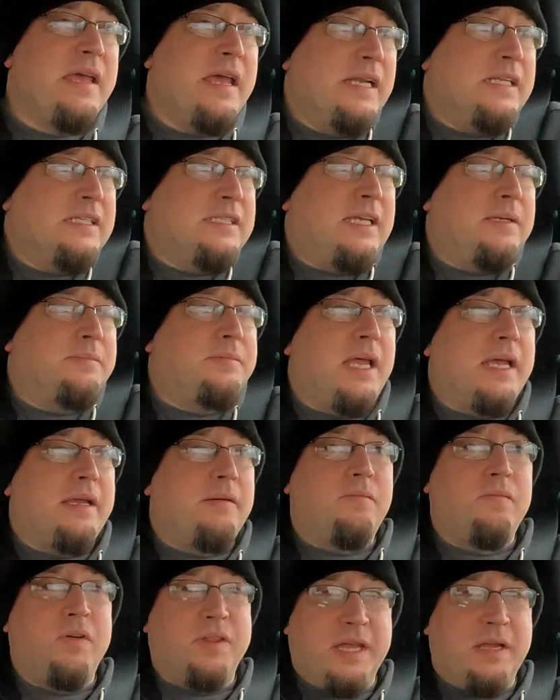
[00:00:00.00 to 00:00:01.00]
it just seems like
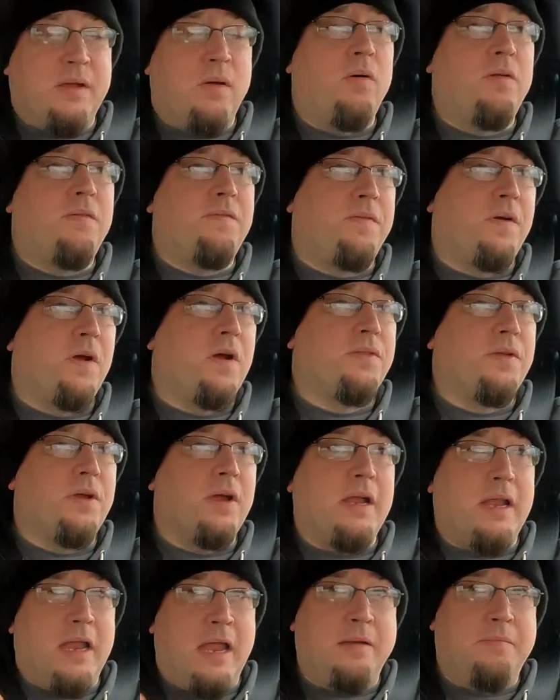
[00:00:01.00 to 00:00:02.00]
with it going
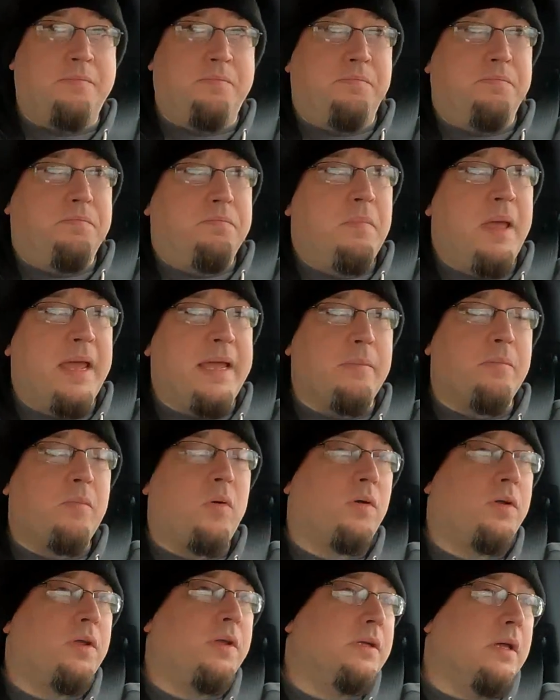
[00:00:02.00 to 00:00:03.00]
further, it'd make it
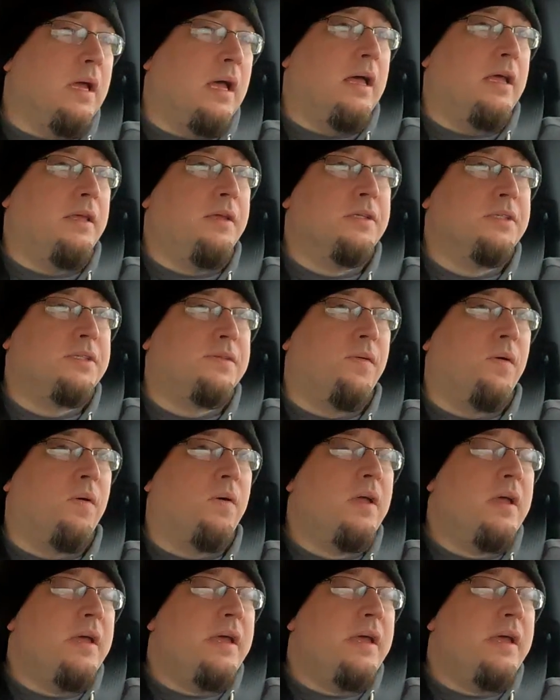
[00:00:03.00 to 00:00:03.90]
more useful.